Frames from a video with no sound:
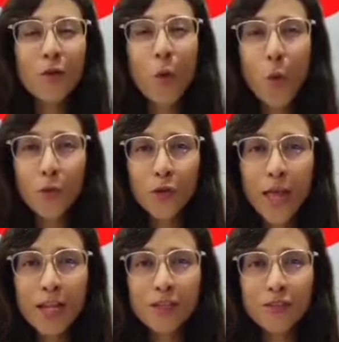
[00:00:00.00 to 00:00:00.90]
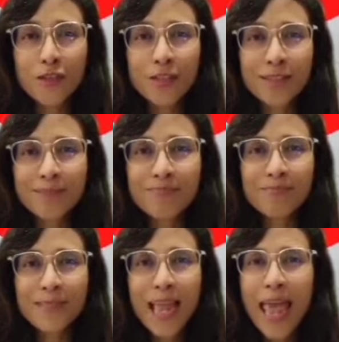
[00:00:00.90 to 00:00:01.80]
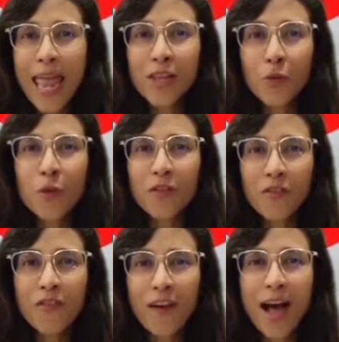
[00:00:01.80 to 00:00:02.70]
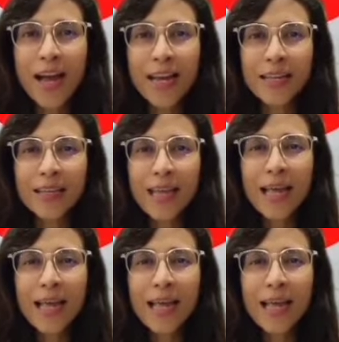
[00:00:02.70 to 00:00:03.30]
in all your endeavors, and you will find